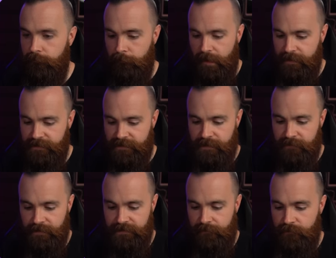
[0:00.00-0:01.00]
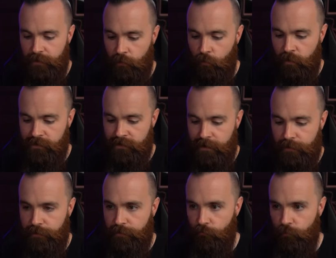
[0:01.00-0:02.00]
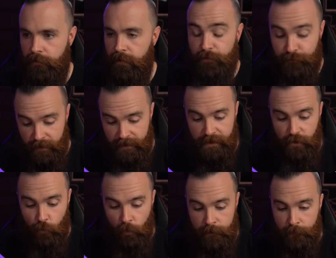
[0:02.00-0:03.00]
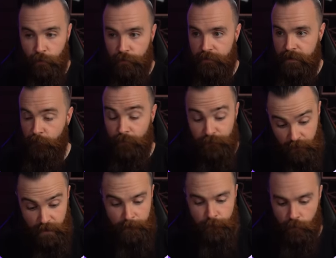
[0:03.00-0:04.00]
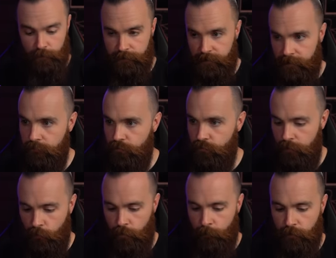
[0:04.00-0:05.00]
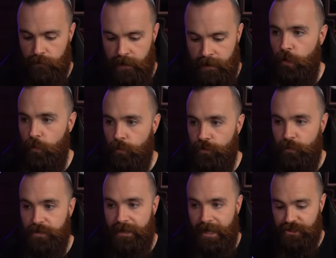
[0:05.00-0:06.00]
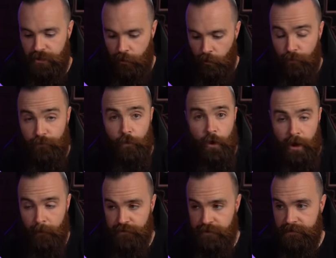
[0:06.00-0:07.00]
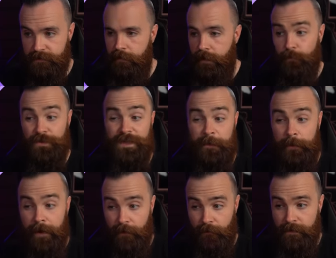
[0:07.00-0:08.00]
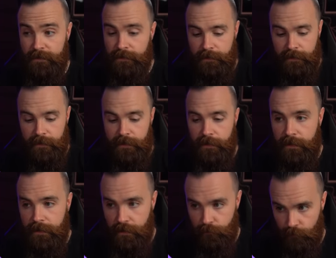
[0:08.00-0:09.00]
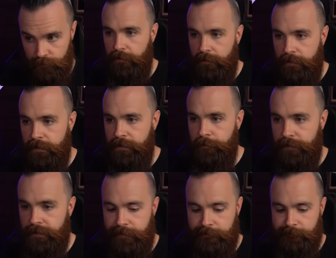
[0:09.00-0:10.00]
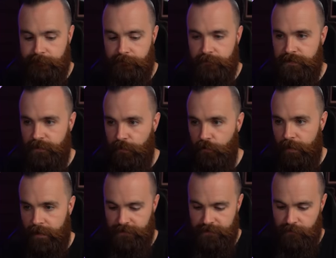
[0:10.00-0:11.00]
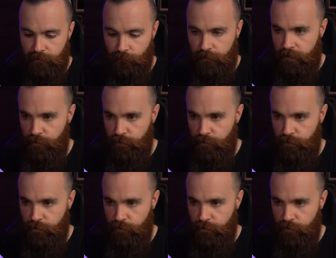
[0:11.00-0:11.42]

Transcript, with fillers: Mine is ten dot seven dot one dot three. And then finally, one more thing, one very important thing, do it on one more line. We'll do a dash O for options, and we'll say parent equals E N P zero S three. And you're